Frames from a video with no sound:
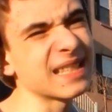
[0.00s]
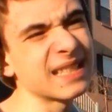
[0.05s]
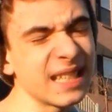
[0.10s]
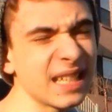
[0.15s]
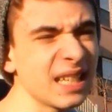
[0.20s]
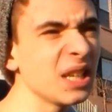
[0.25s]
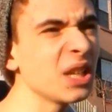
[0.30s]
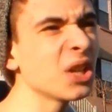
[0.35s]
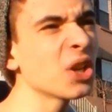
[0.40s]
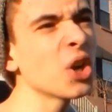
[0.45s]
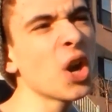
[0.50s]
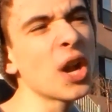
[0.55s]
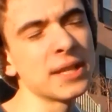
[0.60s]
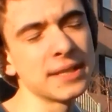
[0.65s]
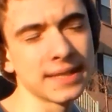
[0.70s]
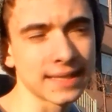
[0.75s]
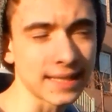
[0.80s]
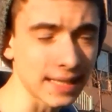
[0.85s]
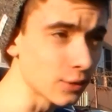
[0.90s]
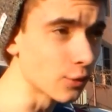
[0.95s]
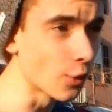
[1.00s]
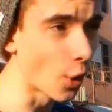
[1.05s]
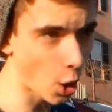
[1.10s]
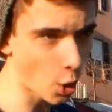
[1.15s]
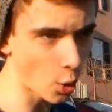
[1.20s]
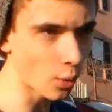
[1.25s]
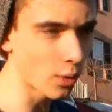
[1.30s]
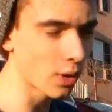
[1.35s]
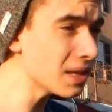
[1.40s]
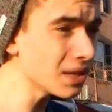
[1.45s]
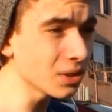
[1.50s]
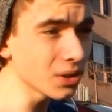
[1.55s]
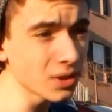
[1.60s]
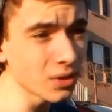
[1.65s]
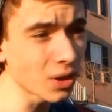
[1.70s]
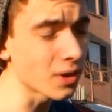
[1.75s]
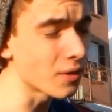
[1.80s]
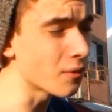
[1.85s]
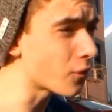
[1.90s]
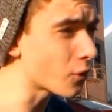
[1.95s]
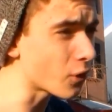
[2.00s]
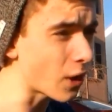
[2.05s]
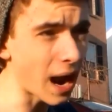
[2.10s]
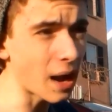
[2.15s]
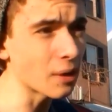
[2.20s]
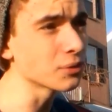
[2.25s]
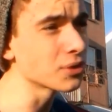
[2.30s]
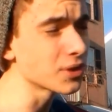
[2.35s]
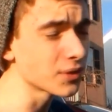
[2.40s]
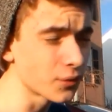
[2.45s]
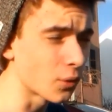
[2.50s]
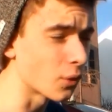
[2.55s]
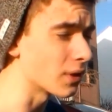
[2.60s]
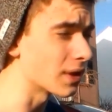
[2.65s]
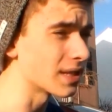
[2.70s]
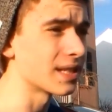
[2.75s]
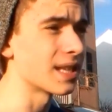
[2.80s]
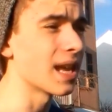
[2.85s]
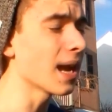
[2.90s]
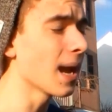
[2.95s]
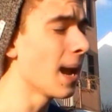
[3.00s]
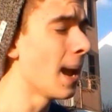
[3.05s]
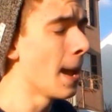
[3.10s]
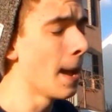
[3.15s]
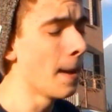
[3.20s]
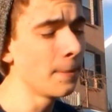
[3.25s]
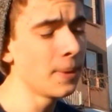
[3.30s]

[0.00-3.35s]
as tier 0. Immediately looking for outs for this deck,